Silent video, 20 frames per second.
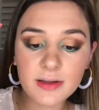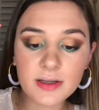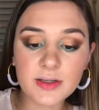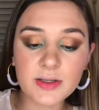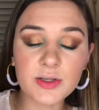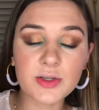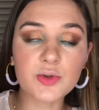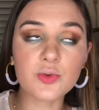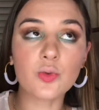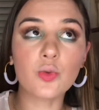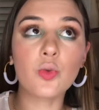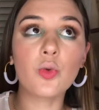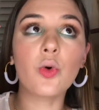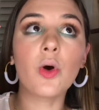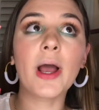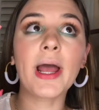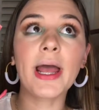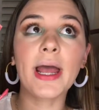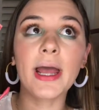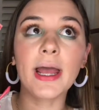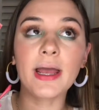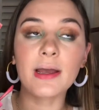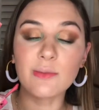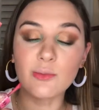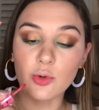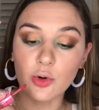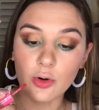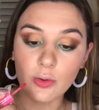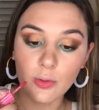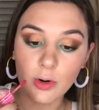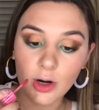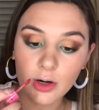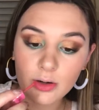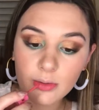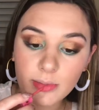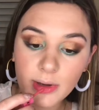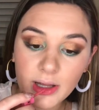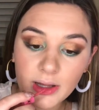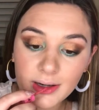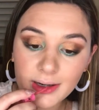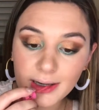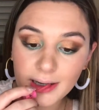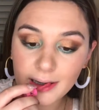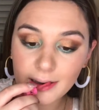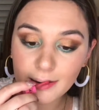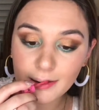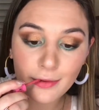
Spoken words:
This is way more watermelon-y.